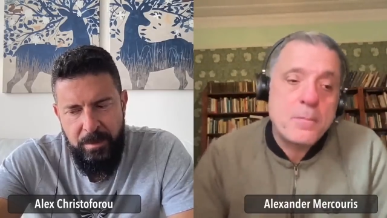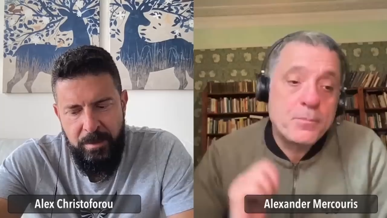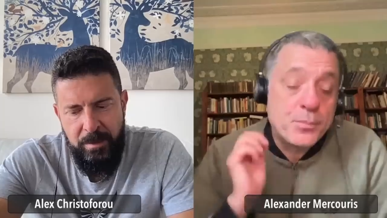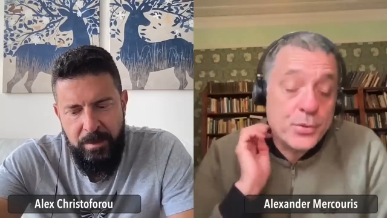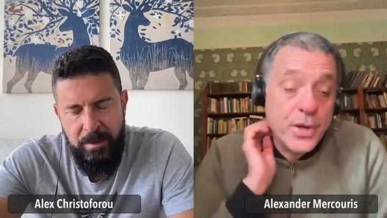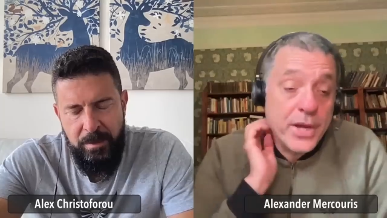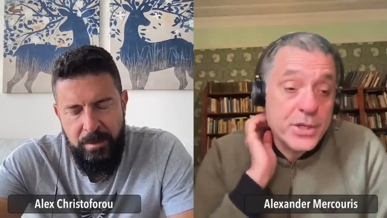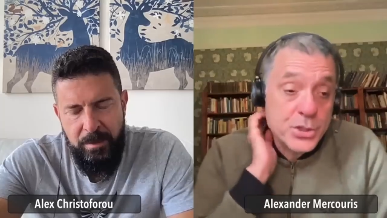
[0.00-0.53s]

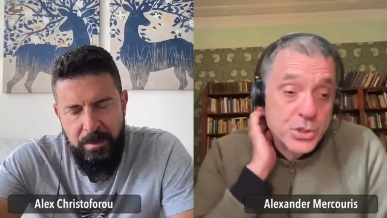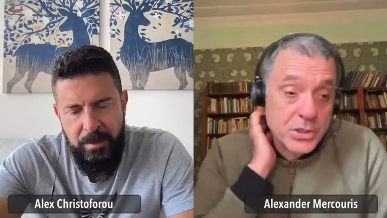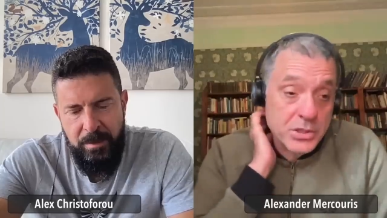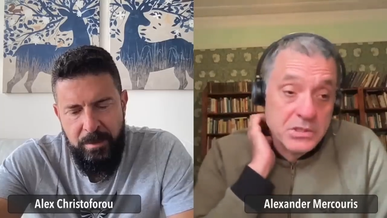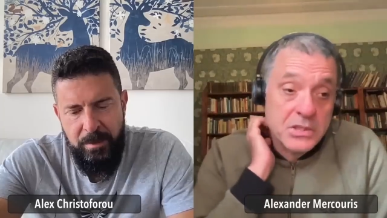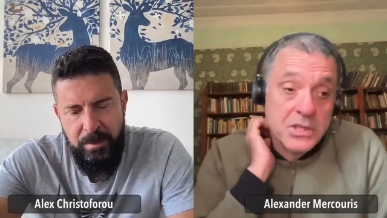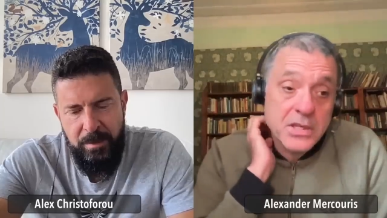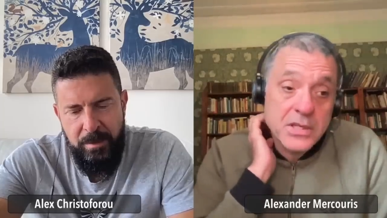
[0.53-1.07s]
Speaker 1: pressure
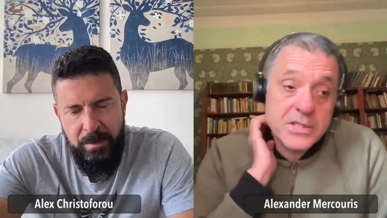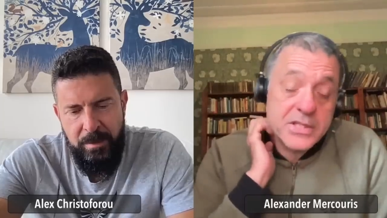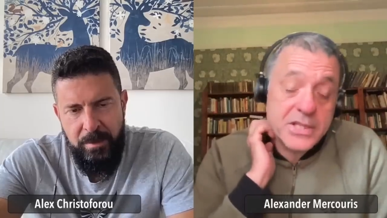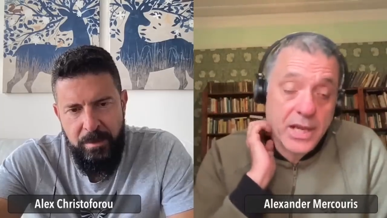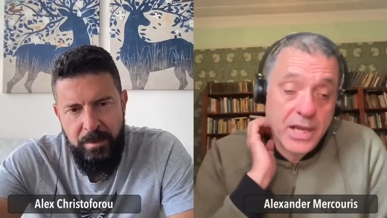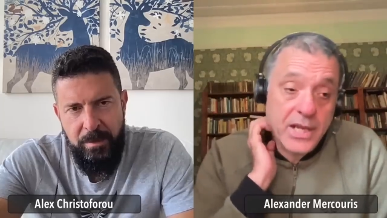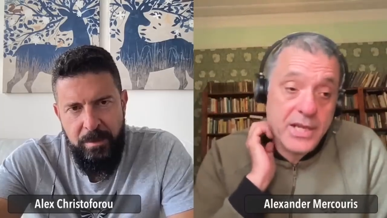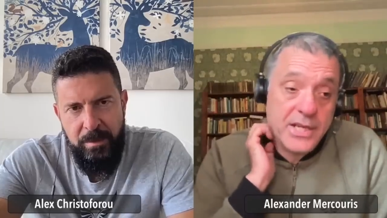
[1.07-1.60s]

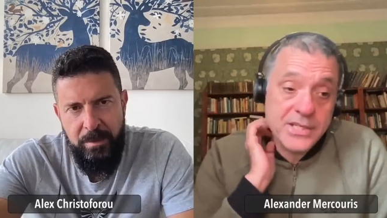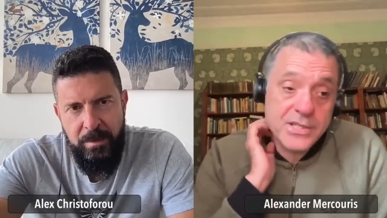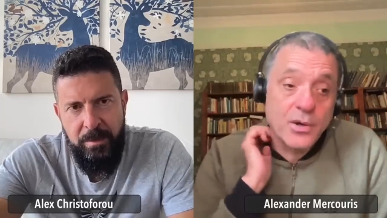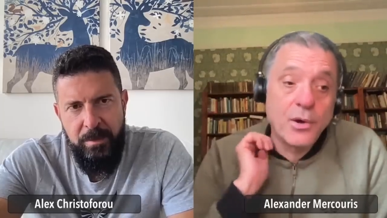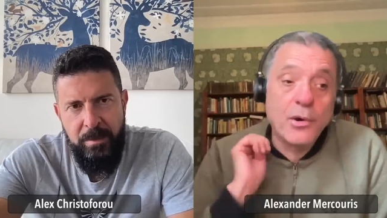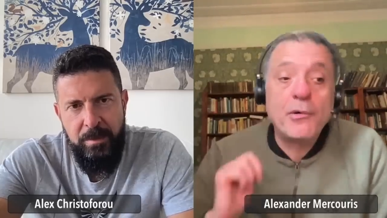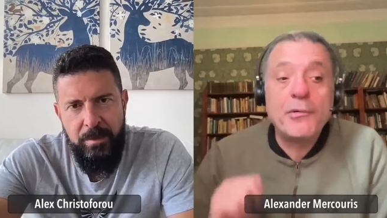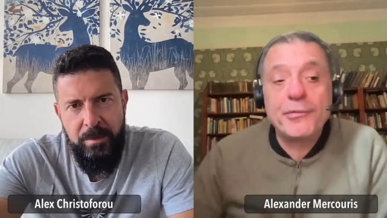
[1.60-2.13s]
to ease
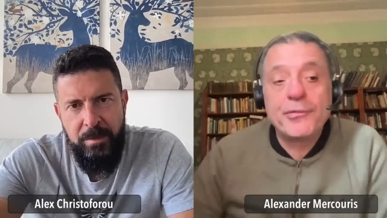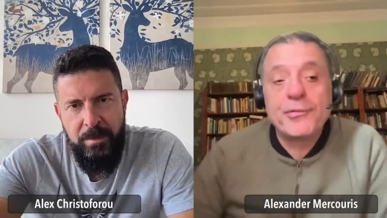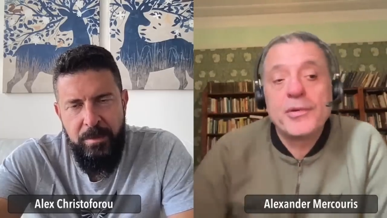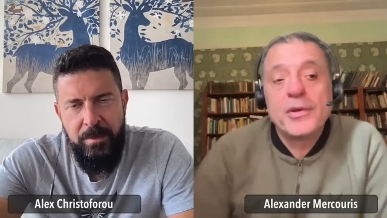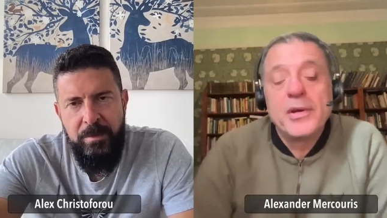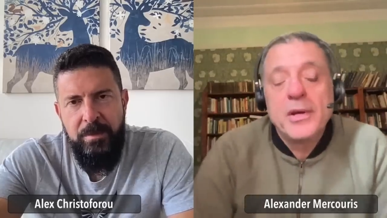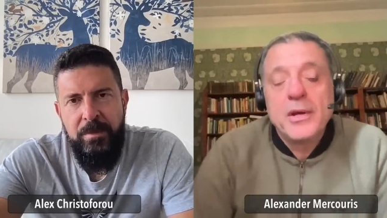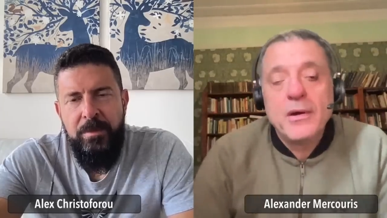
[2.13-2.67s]
off
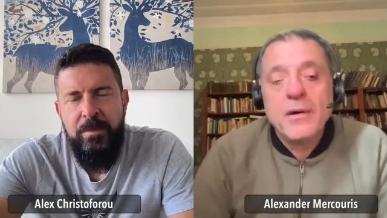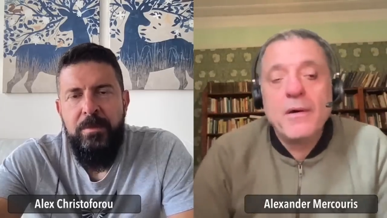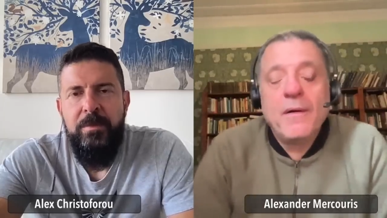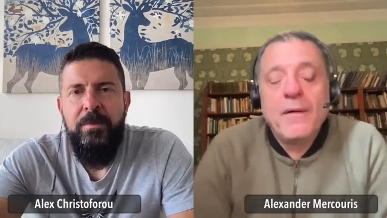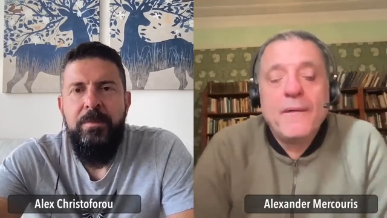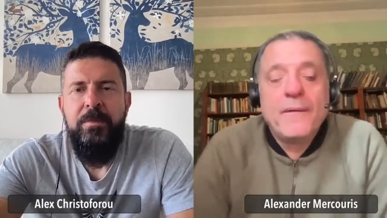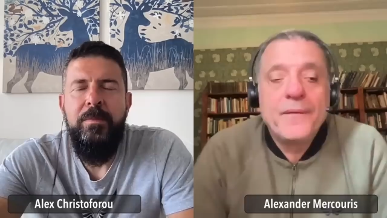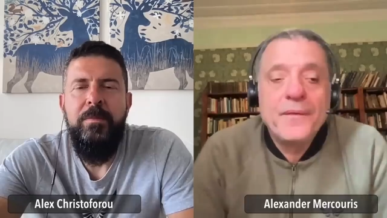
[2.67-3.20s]

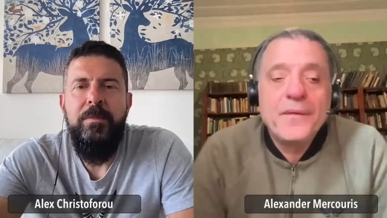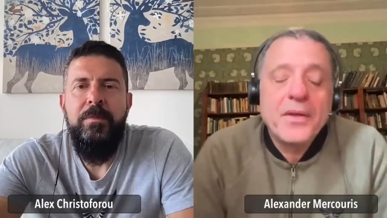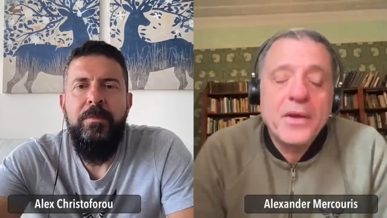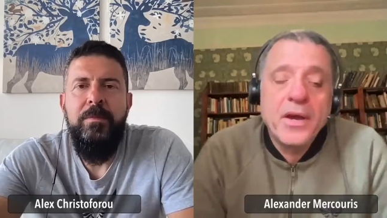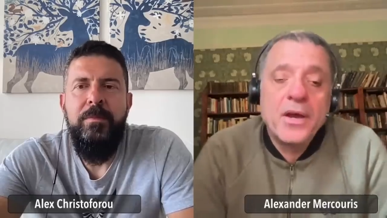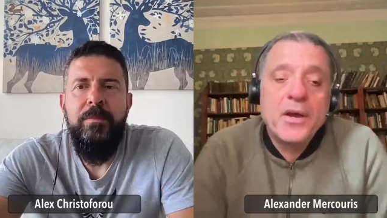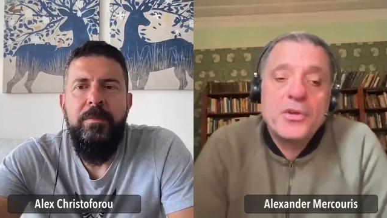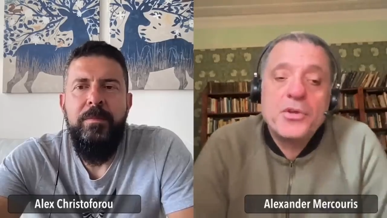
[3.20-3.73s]
on
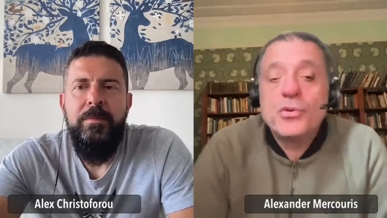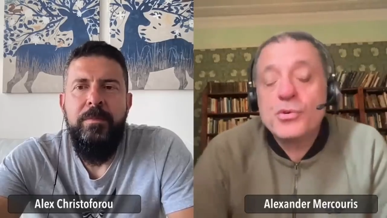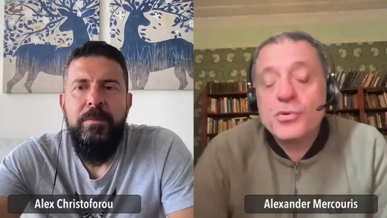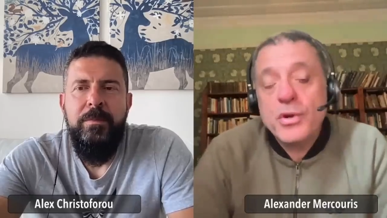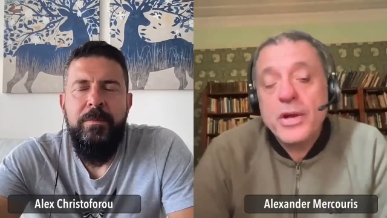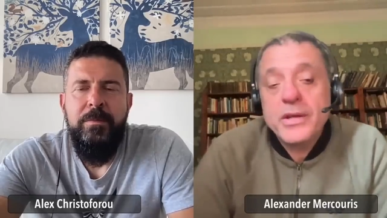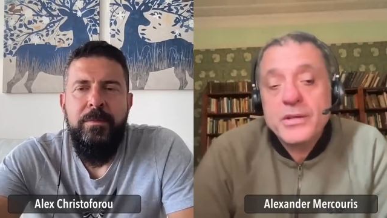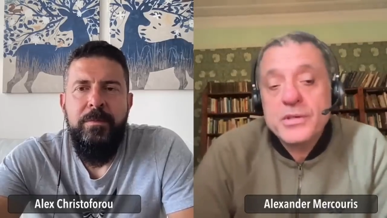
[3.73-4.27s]
uh,
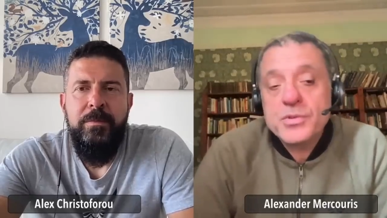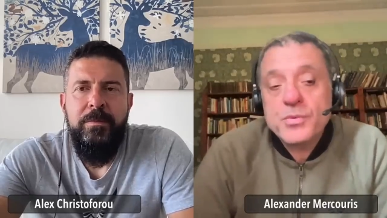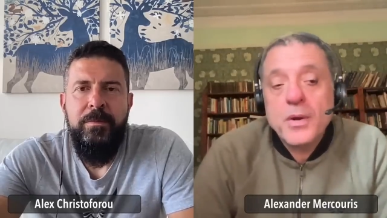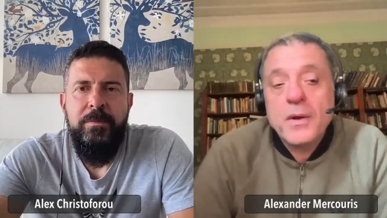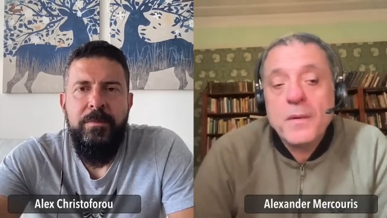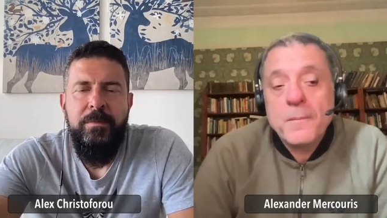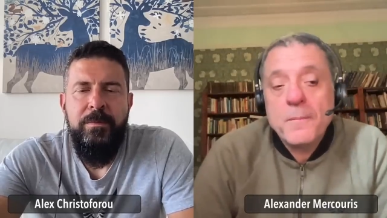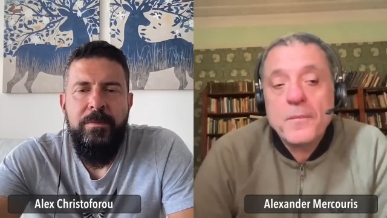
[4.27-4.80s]
Ukraine as
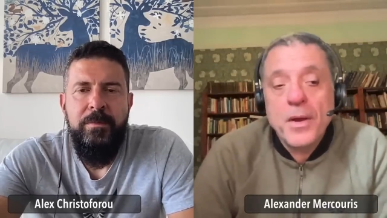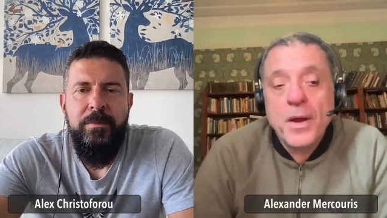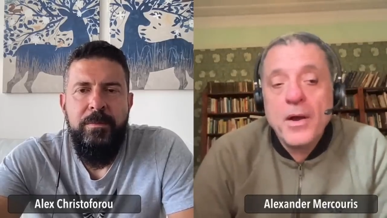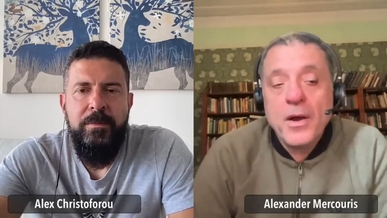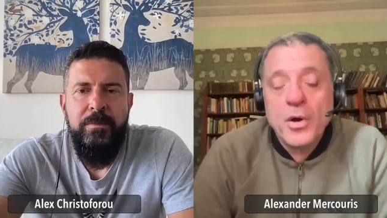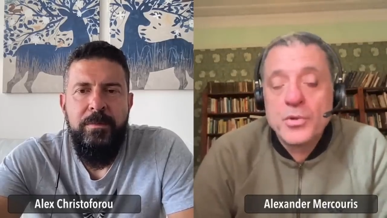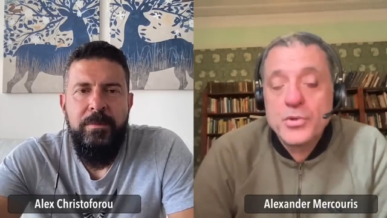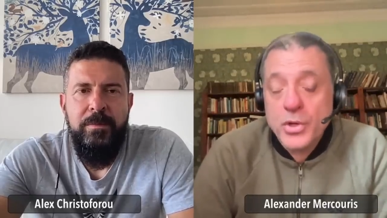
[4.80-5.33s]
well, uh,
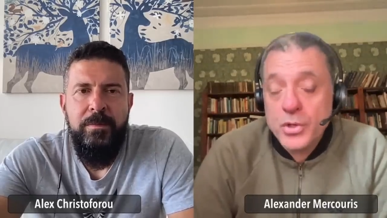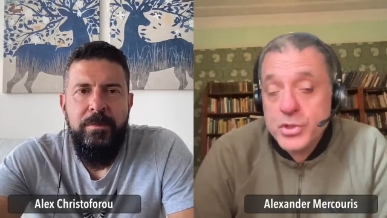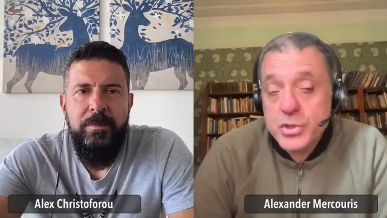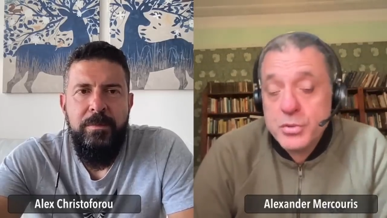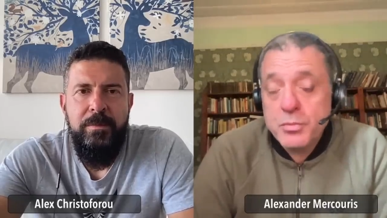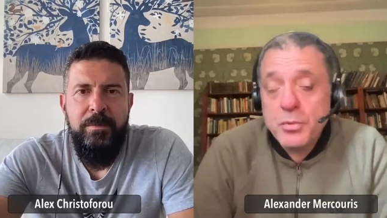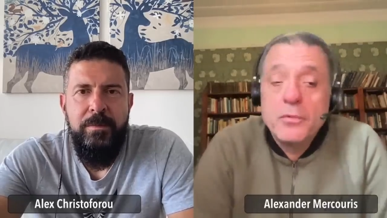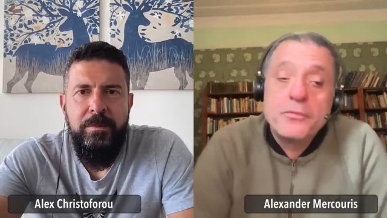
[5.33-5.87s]
on, on
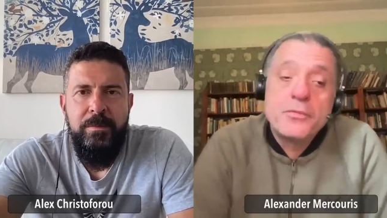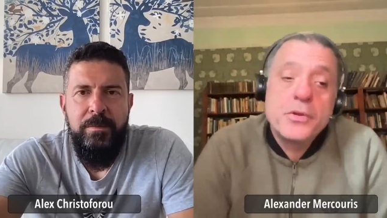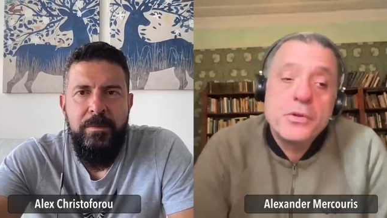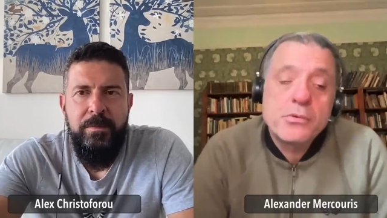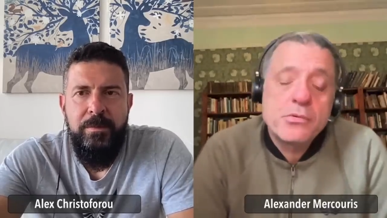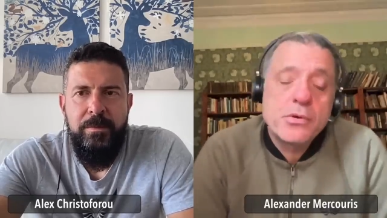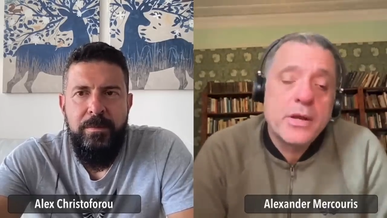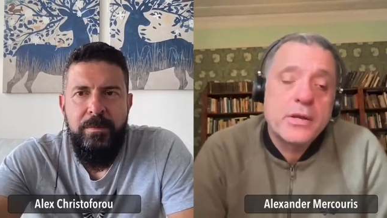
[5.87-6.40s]
support for
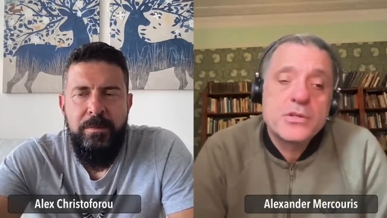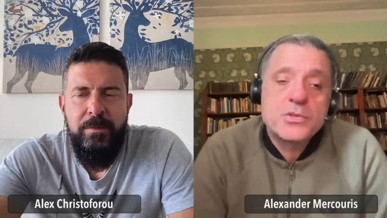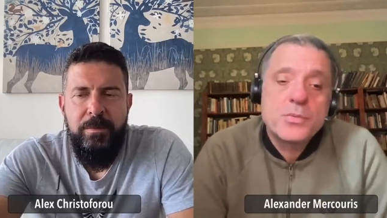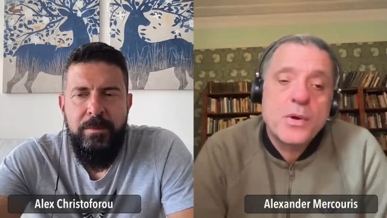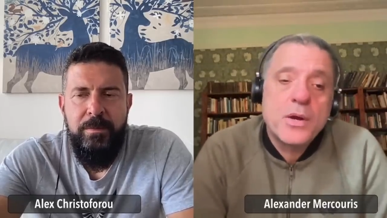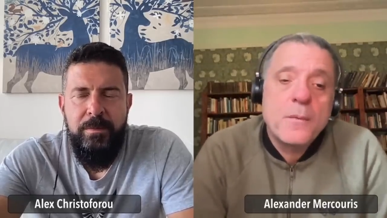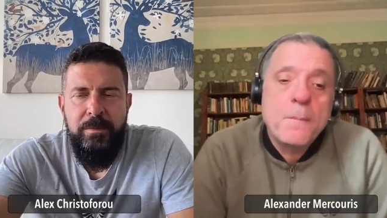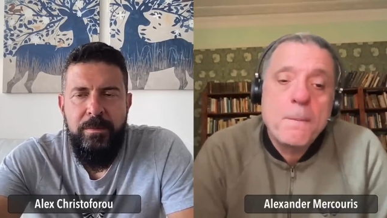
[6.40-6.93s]
Ukraine as
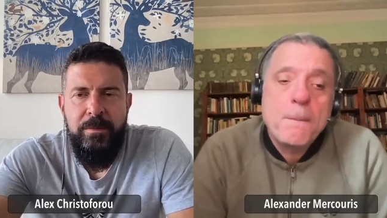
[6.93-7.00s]
well.